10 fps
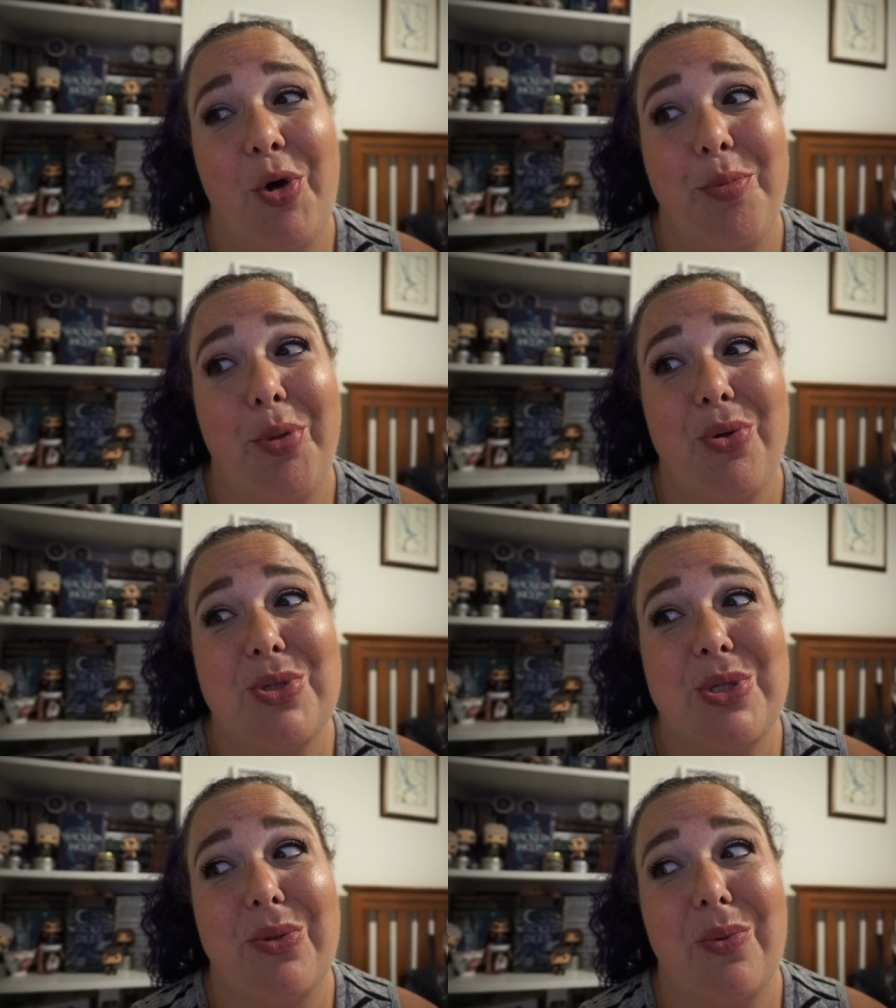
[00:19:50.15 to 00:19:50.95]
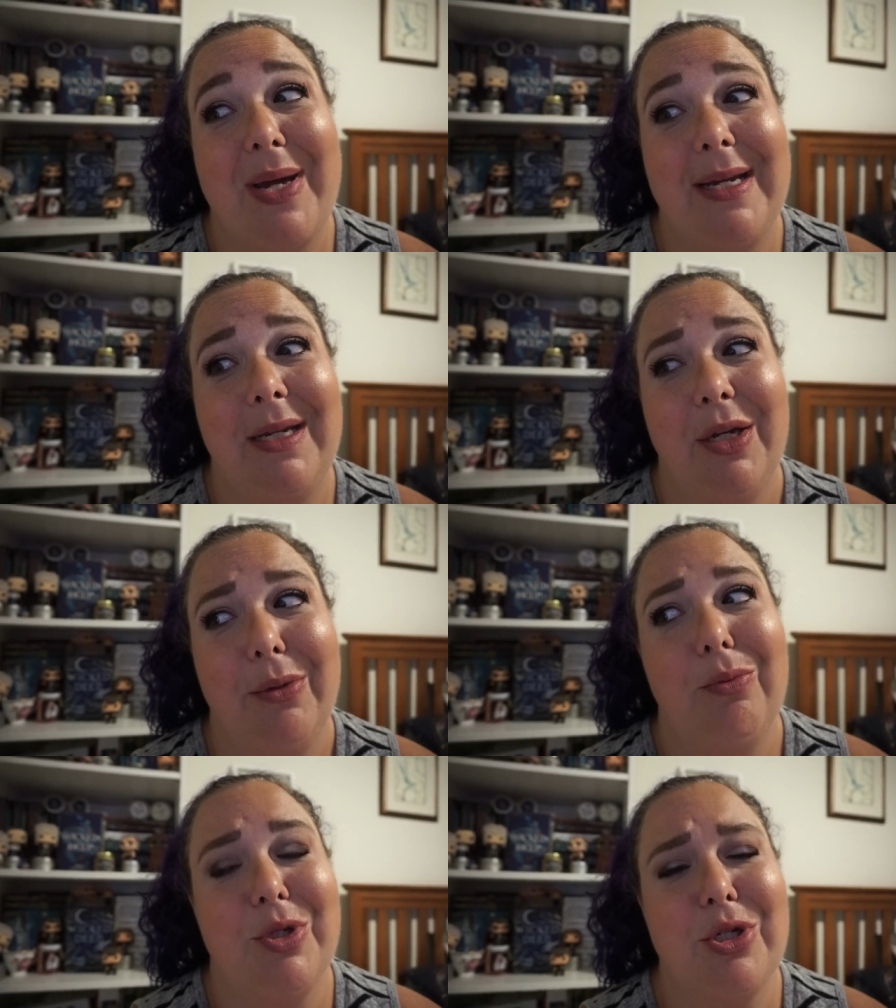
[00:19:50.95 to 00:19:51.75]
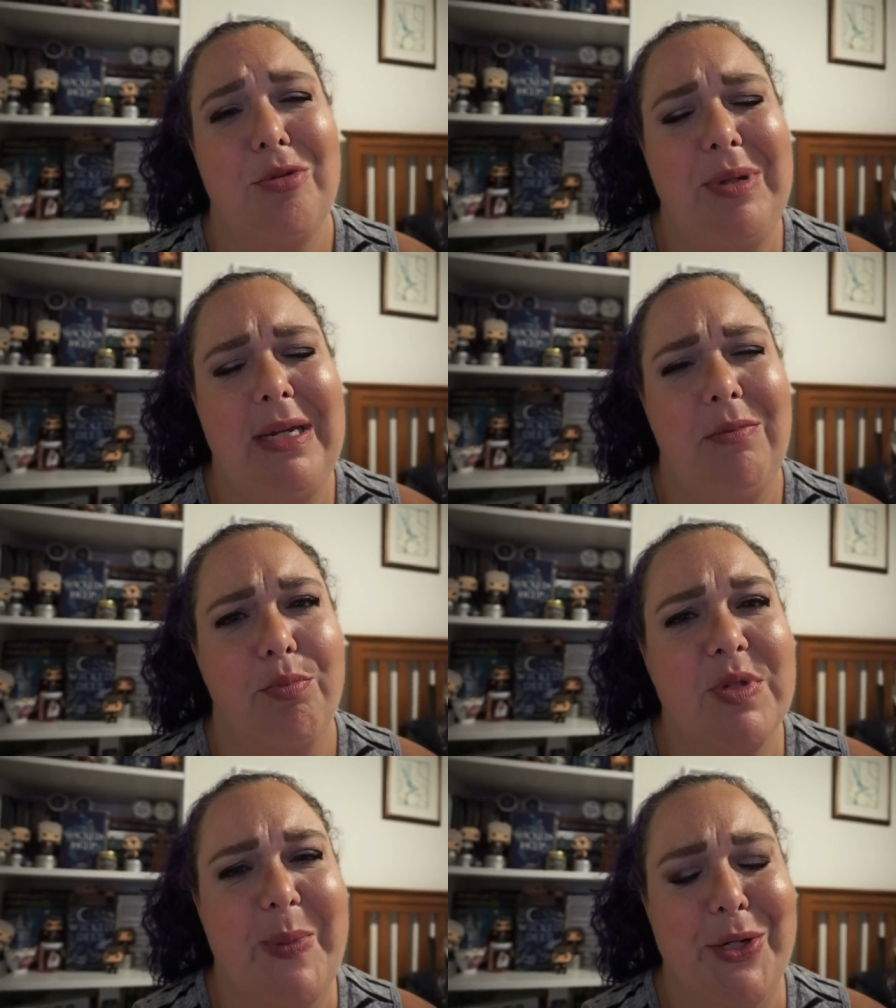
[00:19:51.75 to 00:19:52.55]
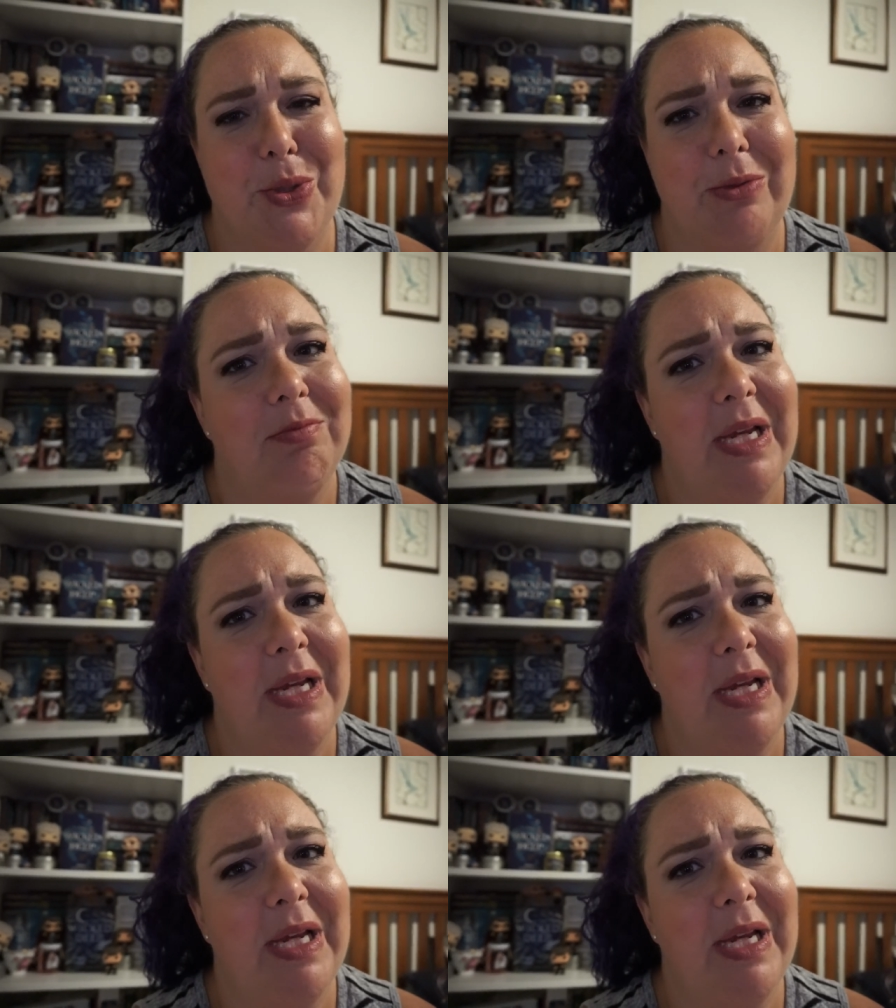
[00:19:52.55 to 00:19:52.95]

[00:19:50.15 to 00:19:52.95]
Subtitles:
on post the wedding, which could be special.